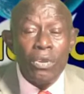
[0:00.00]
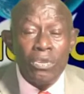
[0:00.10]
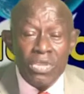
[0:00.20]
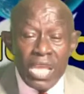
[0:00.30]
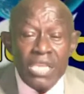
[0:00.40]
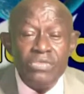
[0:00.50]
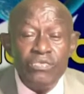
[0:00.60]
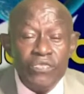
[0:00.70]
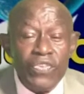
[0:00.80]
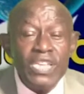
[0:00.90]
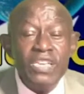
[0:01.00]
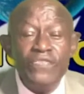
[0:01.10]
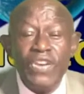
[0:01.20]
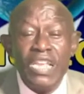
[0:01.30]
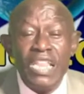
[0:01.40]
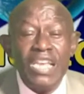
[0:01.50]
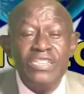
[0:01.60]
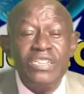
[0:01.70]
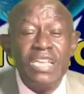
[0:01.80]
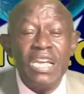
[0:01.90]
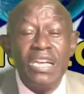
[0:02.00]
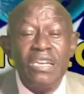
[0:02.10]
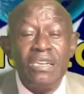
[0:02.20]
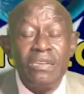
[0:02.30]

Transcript: Yes, we're fighting for election now.